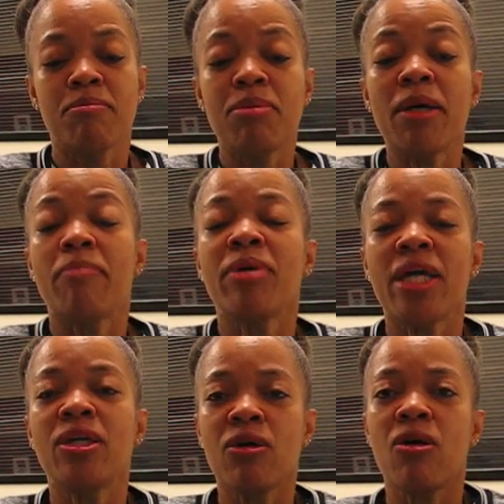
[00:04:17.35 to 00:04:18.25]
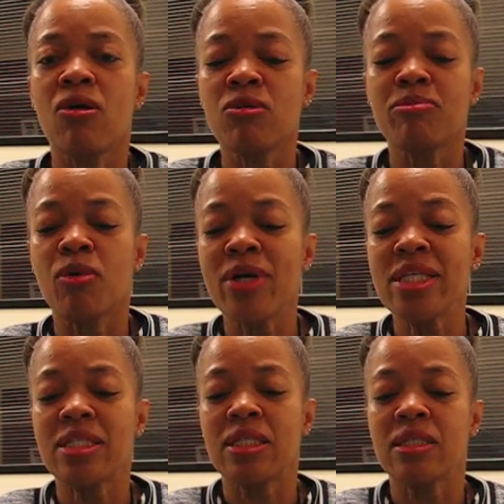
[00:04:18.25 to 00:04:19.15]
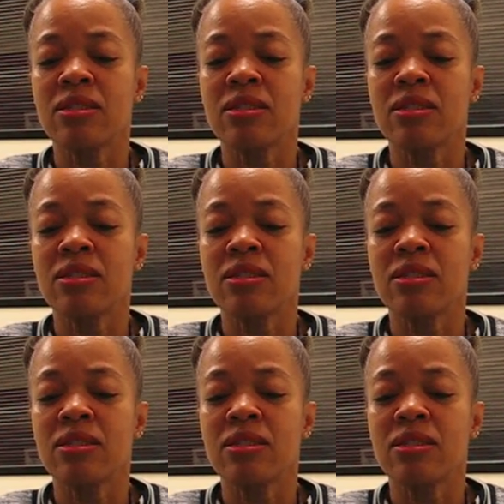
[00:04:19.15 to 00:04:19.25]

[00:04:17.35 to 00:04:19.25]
But pick your own poison.